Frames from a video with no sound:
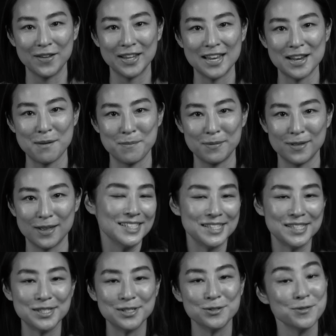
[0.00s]
Now I cannot believe.
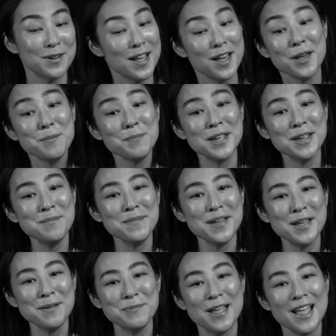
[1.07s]
Strumming
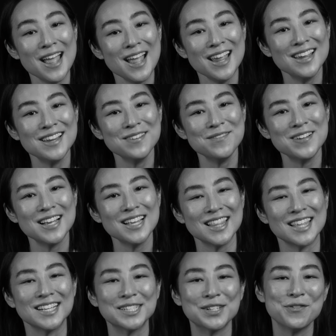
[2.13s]
my pain
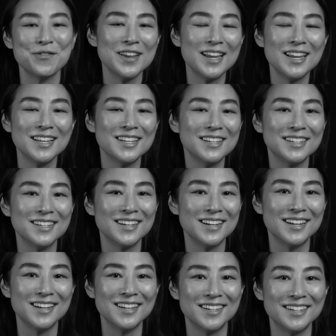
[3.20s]
with his
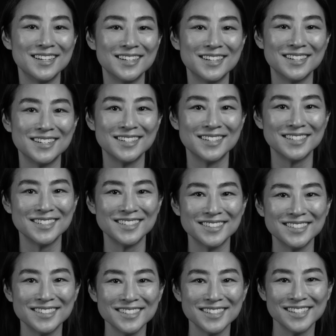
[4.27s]

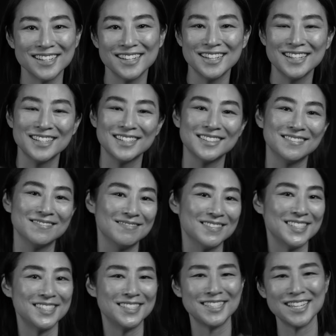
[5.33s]
fingers.
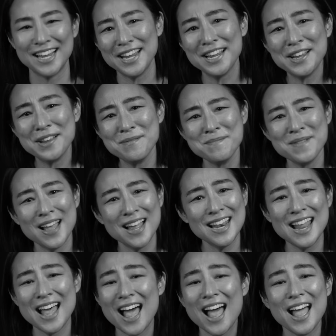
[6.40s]
Singing my
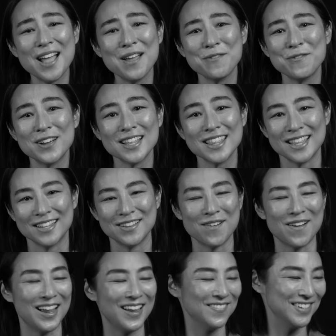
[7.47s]
life with...
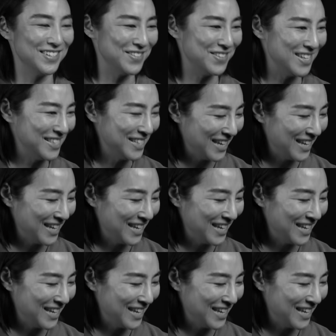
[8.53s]
No, I have to do this